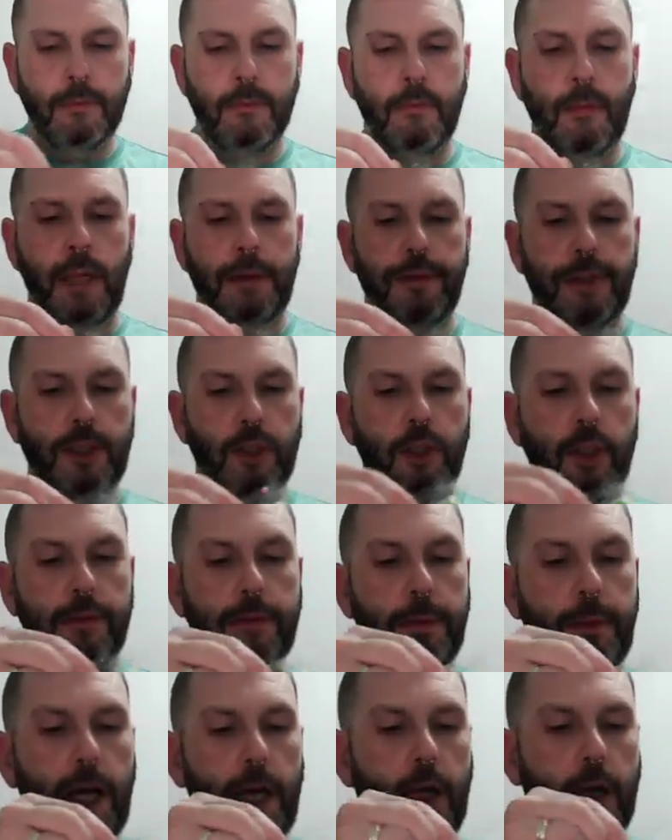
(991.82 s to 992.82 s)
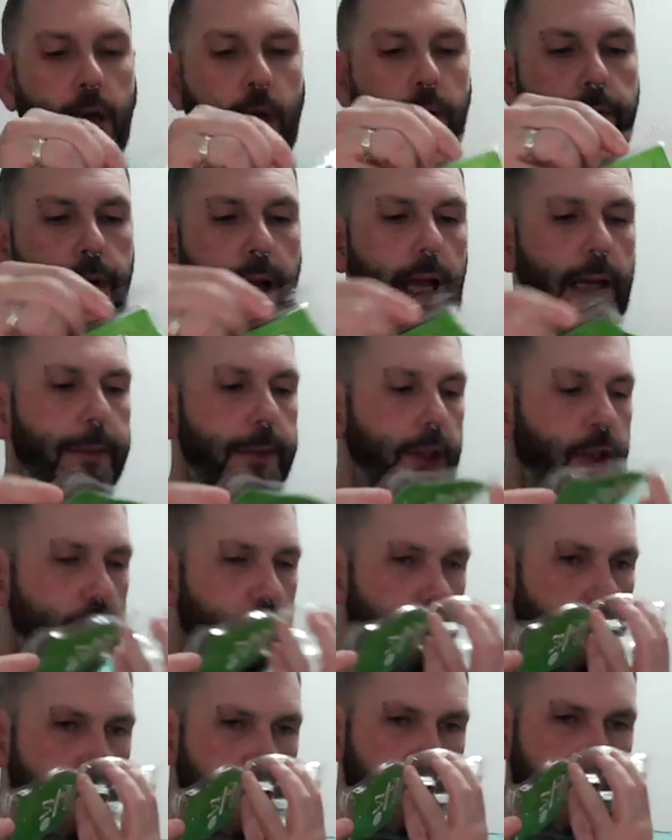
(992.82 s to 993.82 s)
Finished off a bar of lime and
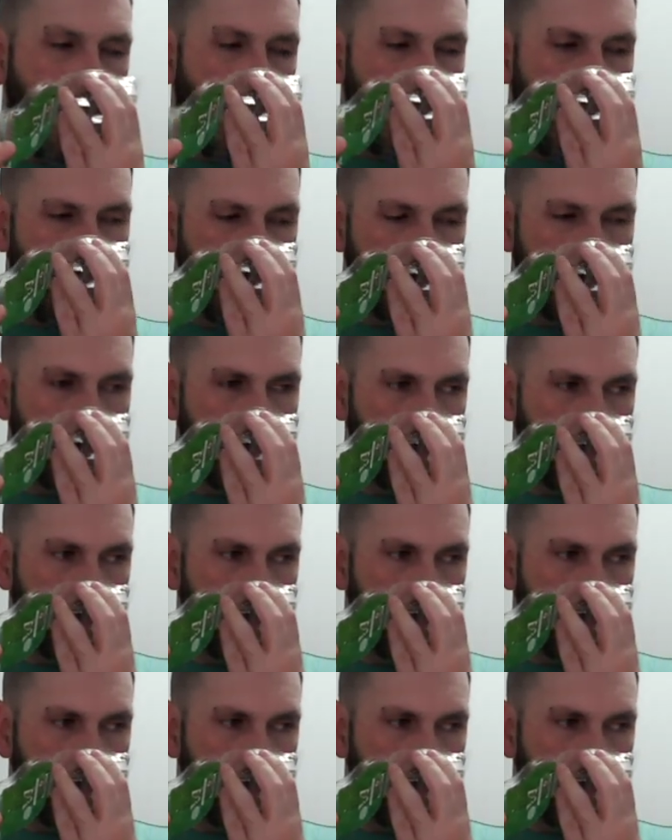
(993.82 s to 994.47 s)
sugar cane.